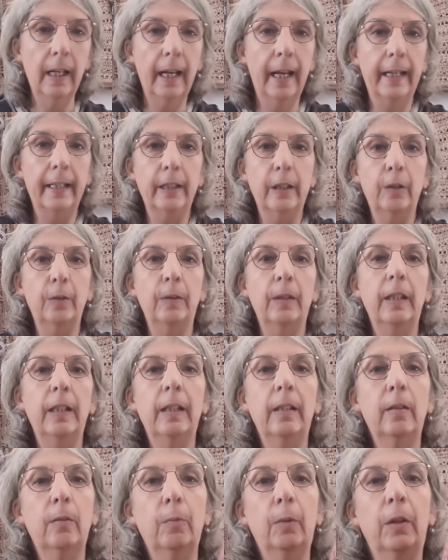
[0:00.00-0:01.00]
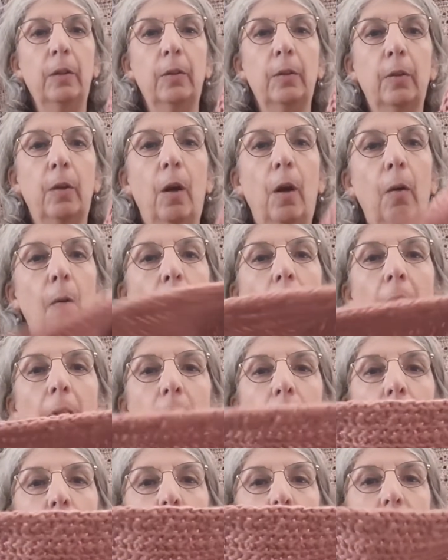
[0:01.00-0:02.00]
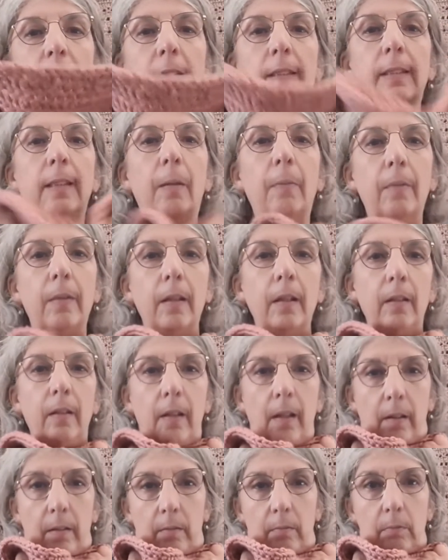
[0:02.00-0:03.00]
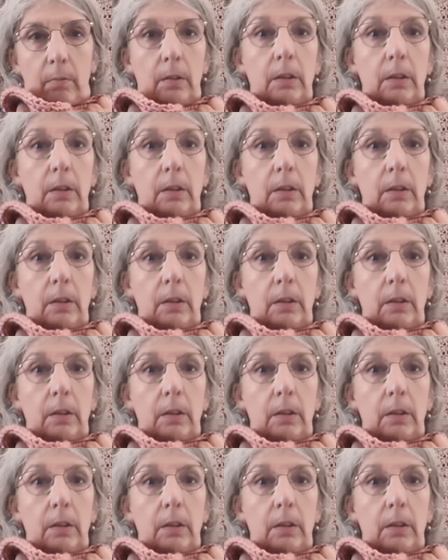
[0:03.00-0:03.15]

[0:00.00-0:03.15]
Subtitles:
and you need, when you go out, you need something that